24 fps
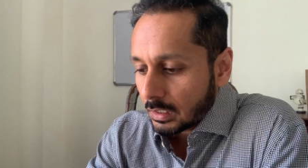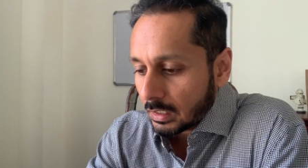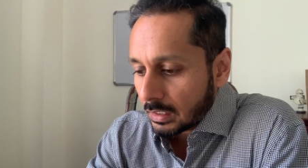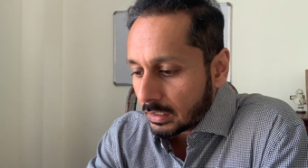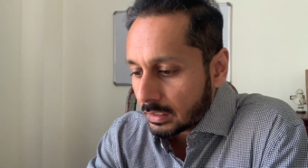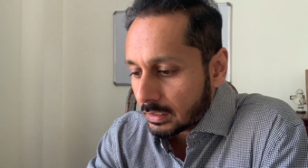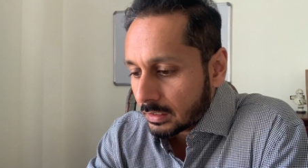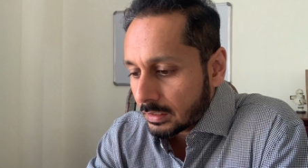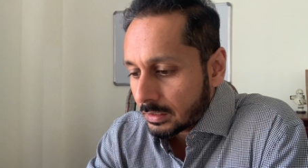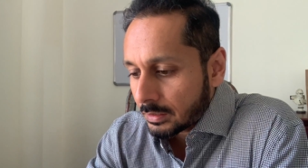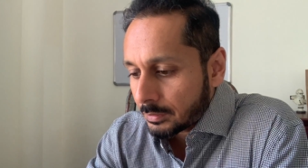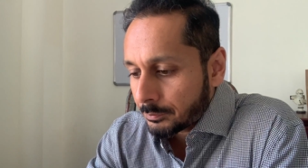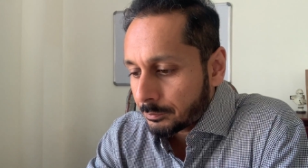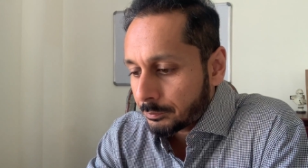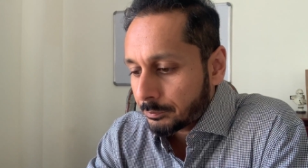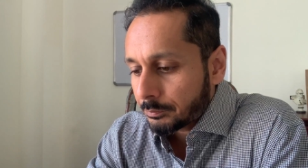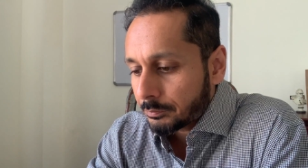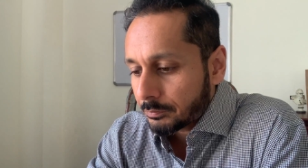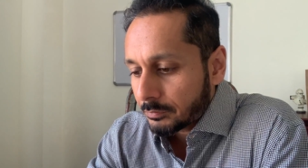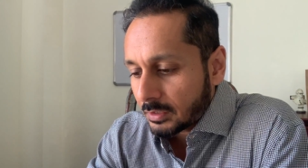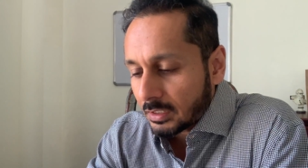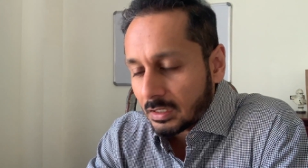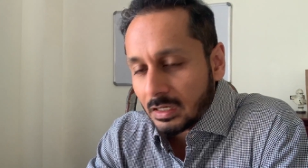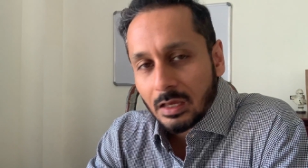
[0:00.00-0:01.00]

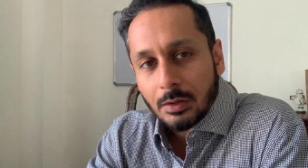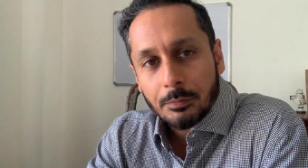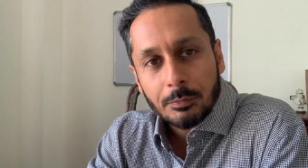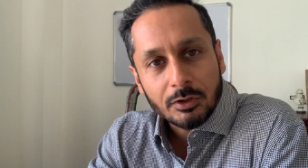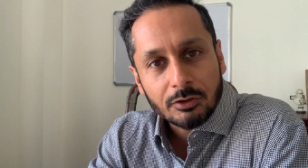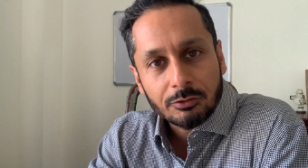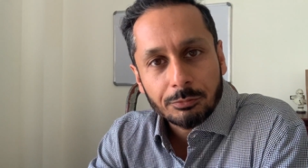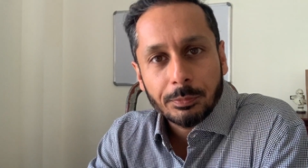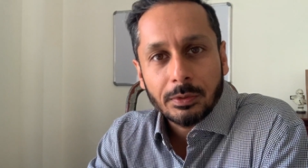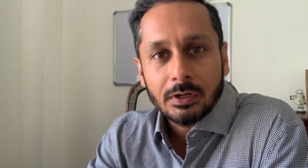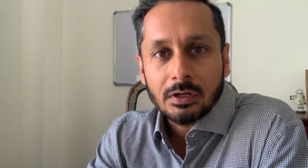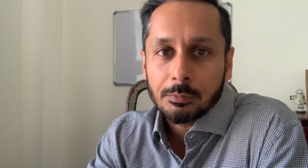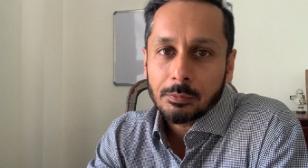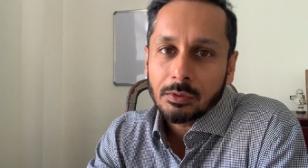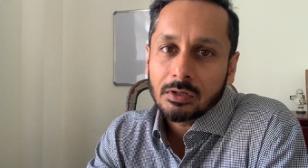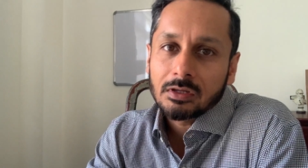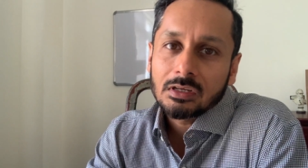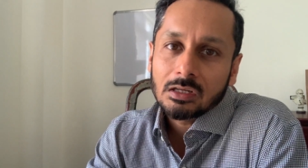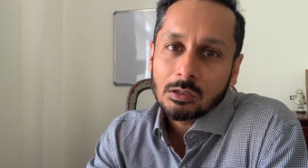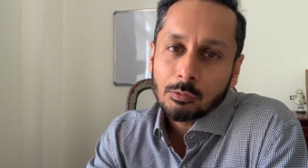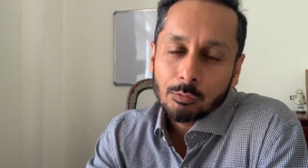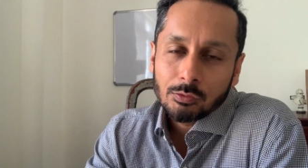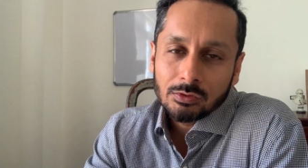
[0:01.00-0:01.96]
then I'm experimenting